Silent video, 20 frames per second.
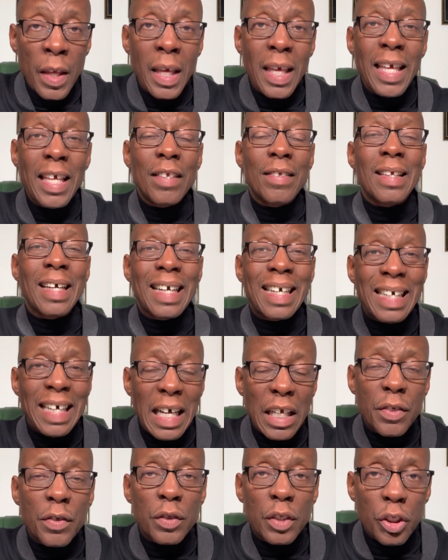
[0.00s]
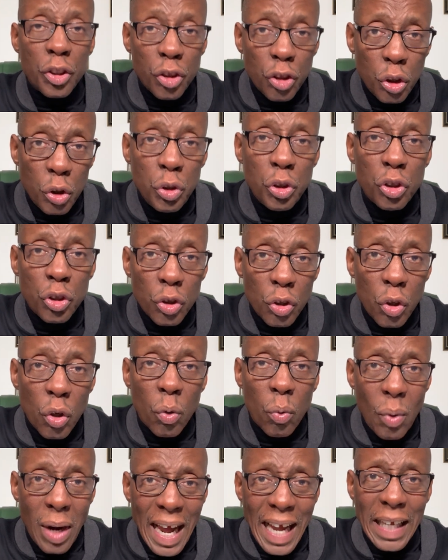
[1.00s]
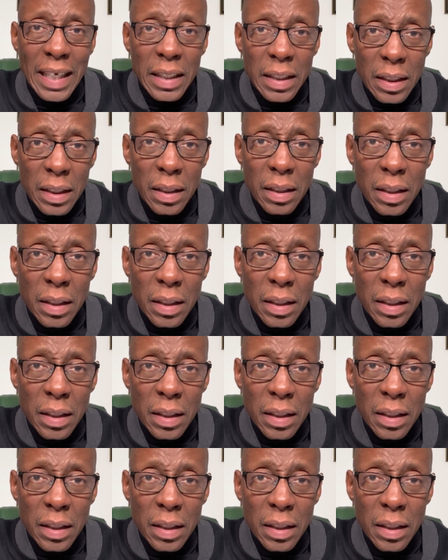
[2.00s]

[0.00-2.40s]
is a constitutional right.